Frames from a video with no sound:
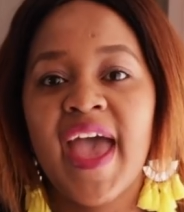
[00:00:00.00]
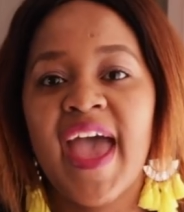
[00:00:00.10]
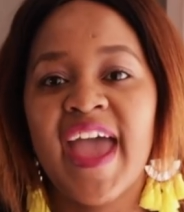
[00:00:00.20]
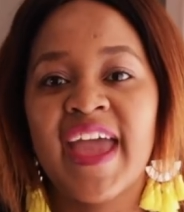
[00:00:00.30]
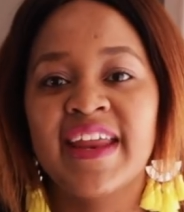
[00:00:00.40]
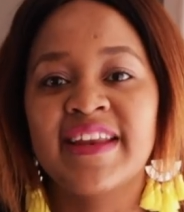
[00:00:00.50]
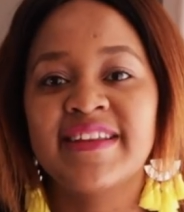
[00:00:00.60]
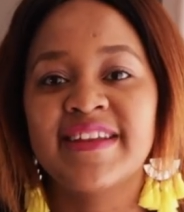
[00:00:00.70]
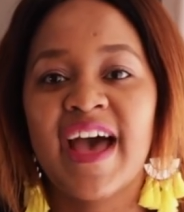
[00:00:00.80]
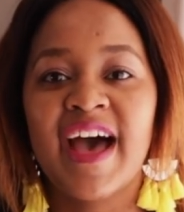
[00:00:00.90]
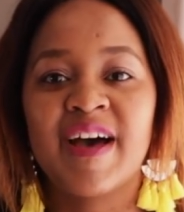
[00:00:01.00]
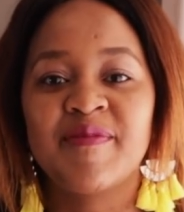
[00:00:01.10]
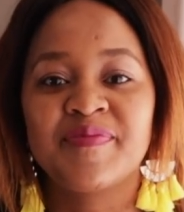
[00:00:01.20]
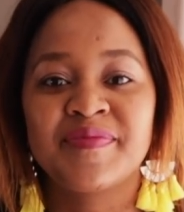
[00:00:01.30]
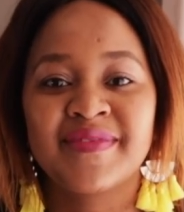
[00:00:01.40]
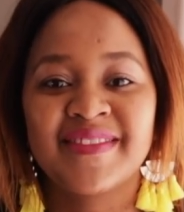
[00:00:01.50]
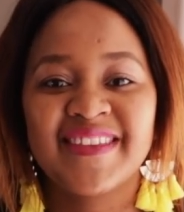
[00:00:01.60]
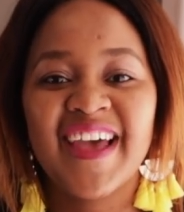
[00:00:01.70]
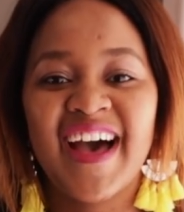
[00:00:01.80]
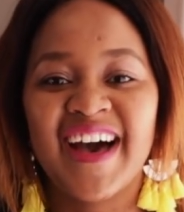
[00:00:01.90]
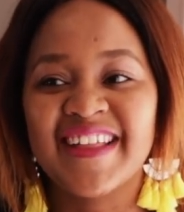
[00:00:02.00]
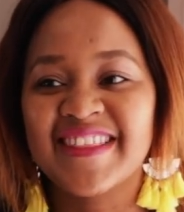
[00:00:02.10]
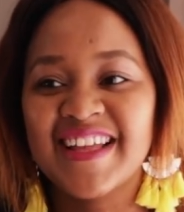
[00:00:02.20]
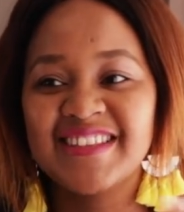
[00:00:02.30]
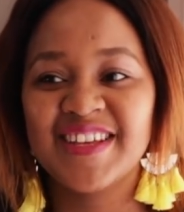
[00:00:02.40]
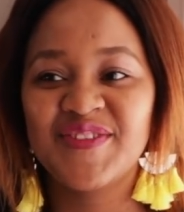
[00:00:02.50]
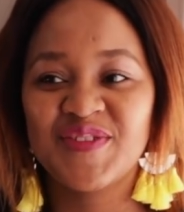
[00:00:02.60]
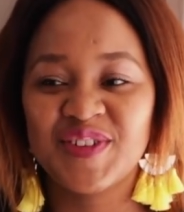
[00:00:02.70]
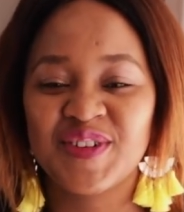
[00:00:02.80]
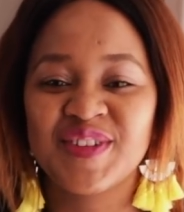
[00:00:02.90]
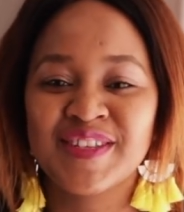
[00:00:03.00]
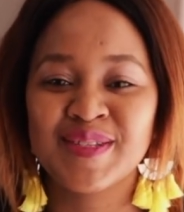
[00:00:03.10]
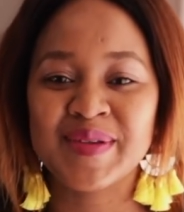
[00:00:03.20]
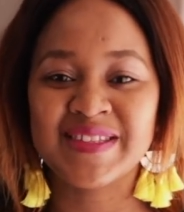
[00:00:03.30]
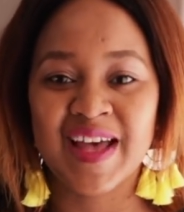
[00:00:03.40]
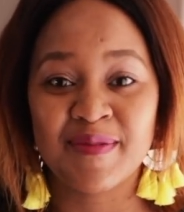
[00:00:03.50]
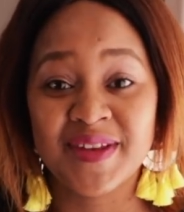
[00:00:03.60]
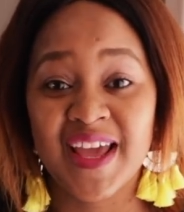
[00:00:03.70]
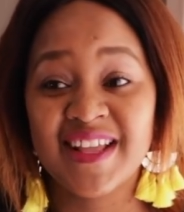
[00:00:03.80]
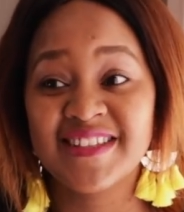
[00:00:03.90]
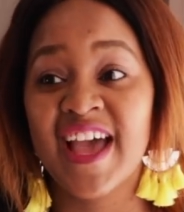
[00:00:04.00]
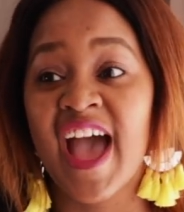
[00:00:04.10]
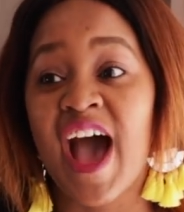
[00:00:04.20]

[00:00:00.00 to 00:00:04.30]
And yeah, that's it for this week's update.